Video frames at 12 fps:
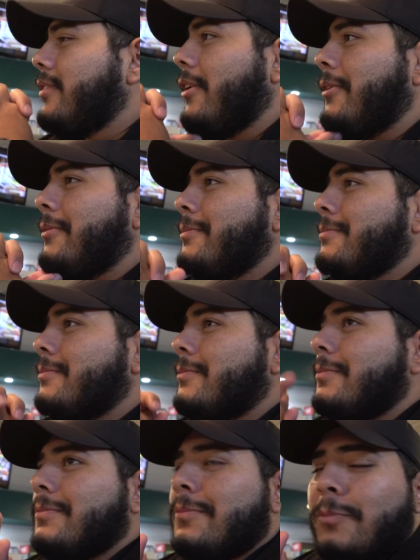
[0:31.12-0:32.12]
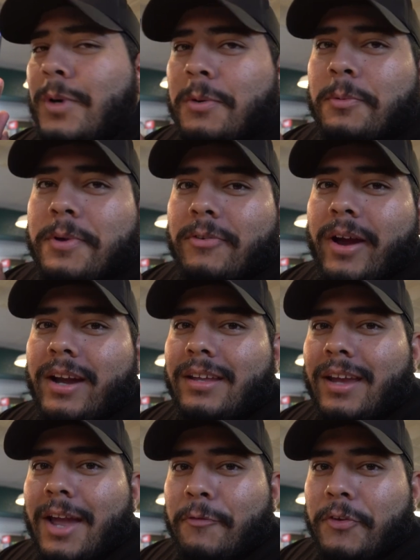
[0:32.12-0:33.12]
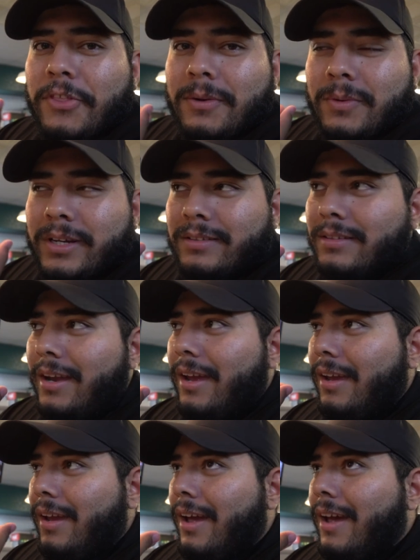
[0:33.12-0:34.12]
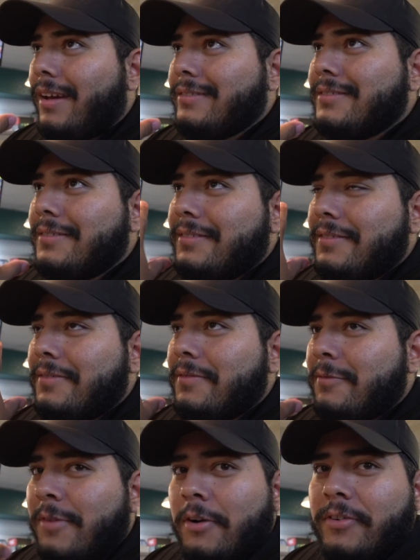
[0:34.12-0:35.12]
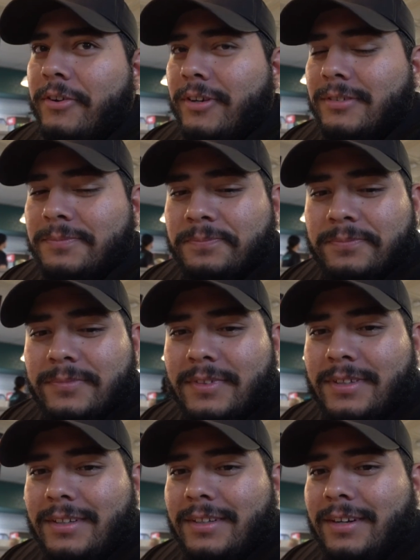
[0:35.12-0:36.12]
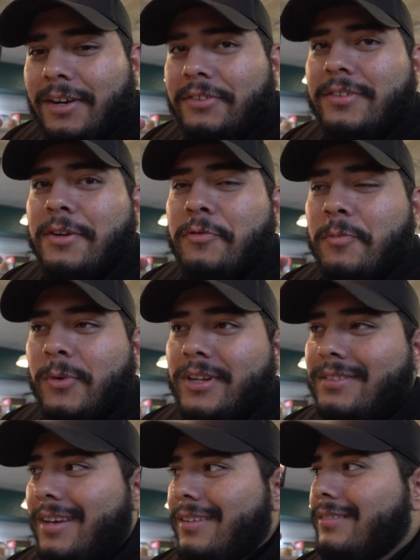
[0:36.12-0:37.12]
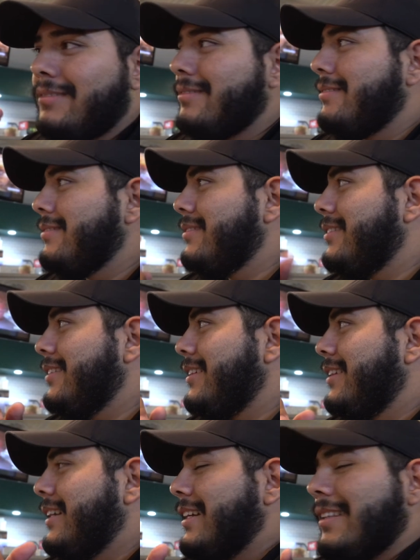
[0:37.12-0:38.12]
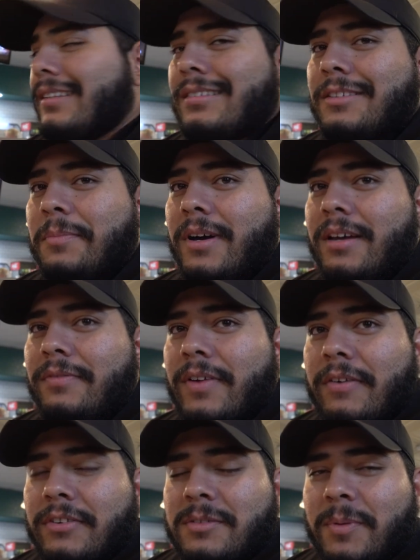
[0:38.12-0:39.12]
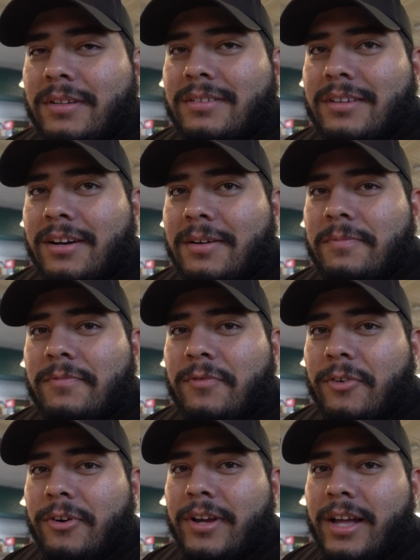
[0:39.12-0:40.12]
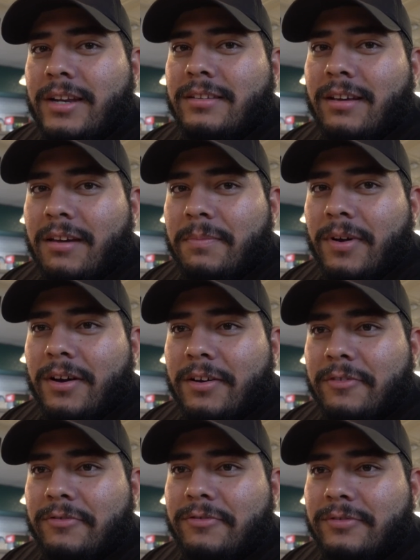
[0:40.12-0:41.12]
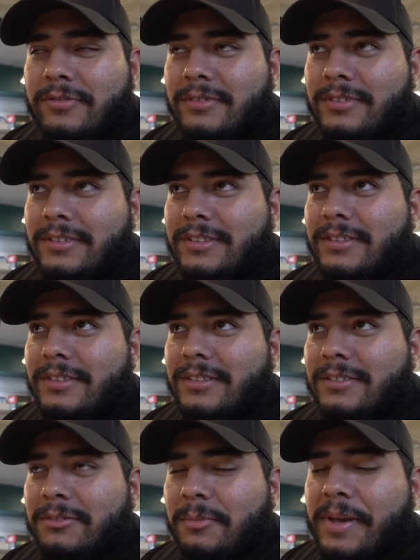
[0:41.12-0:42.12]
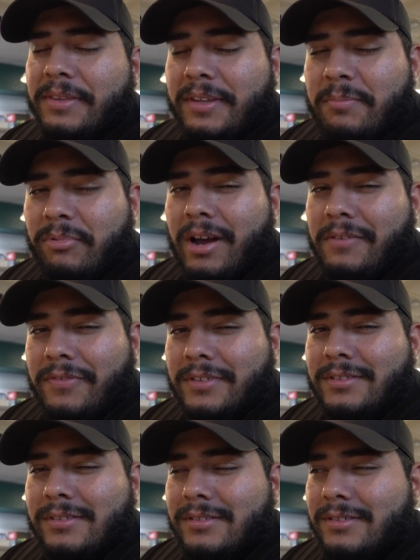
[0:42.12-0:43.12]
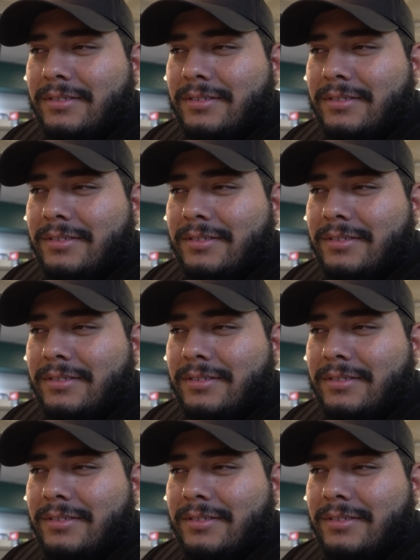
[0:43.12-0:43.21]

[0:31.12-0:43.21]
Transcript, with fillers: So, we will be rating everything we eat today at Velvet Grill on a scale from 1 to 10. This is my favorite spot to come for any type of mainly breakfast.